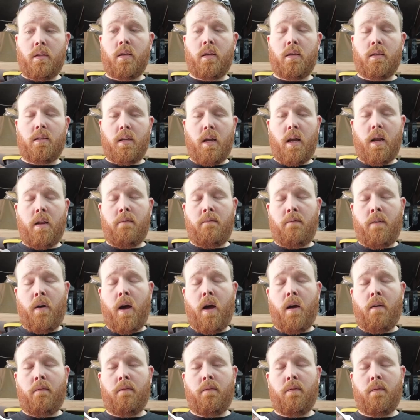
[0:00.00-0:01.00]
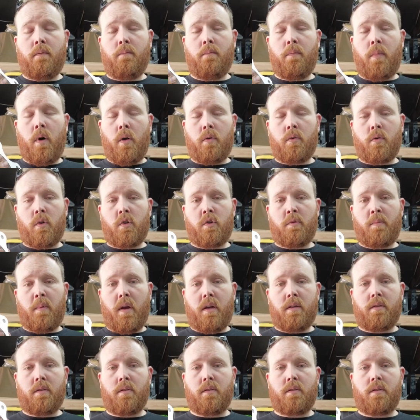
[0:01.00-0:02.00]
are the Z eighty-five ball joint
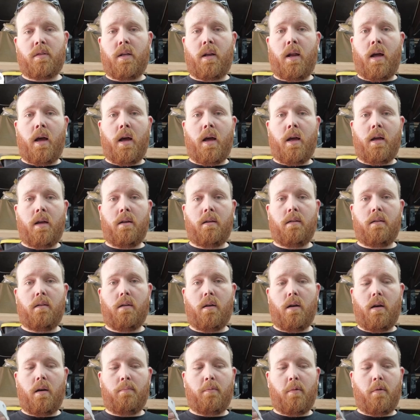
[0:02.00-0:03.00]
spacers that I uh,